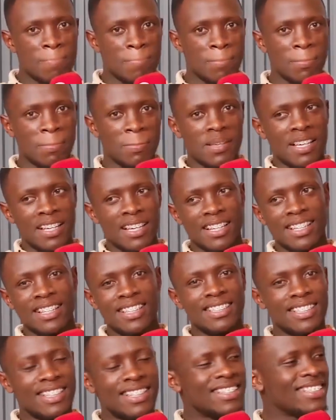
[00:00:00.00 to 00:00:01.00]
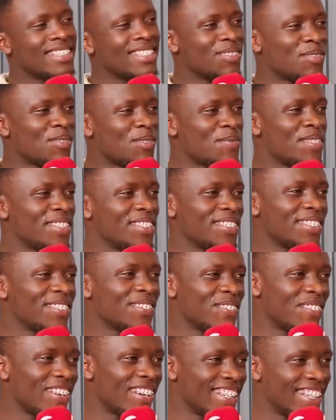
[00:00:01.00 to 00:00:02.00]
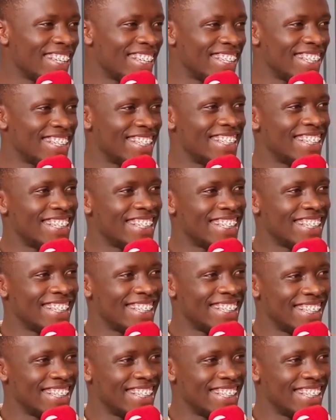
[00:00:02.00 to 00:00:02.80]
Nah, that is information for another day.